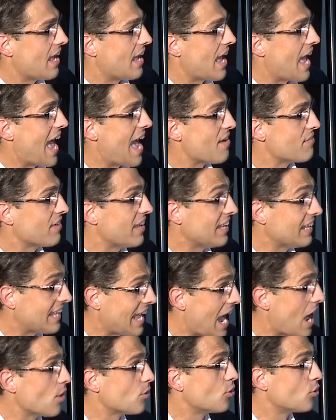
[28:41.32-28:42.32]
have
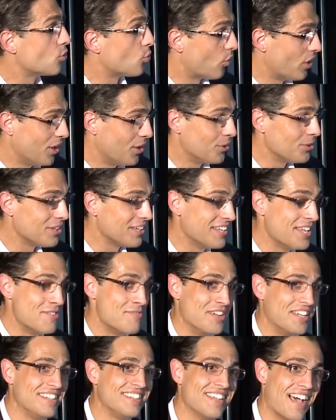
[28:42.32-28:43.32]
encountered real
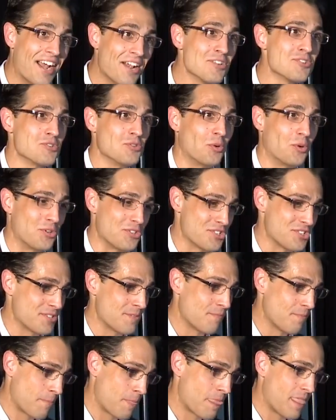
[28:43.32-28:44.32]
living dinosaurs.
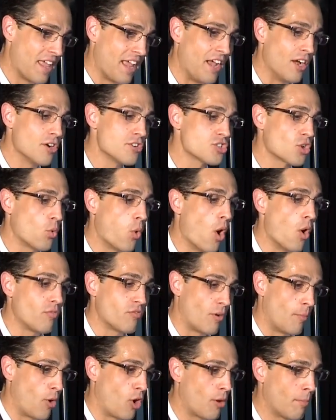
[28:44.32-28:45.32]
Here's a quote
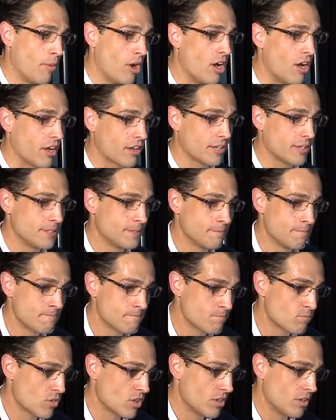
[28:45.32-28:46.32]
from her book.
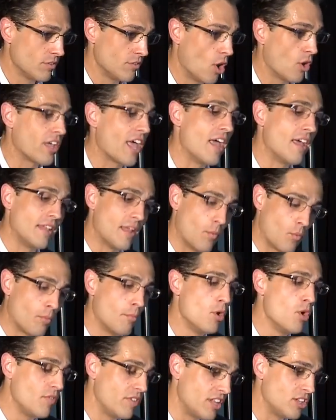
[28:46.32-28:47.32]
Okay, and we're
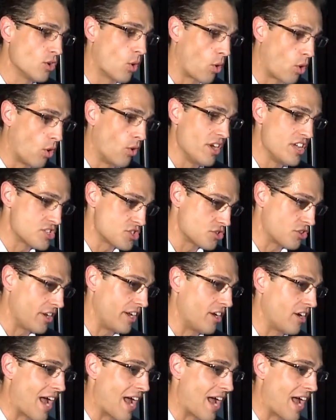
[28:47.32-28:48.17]
moving into oral history here,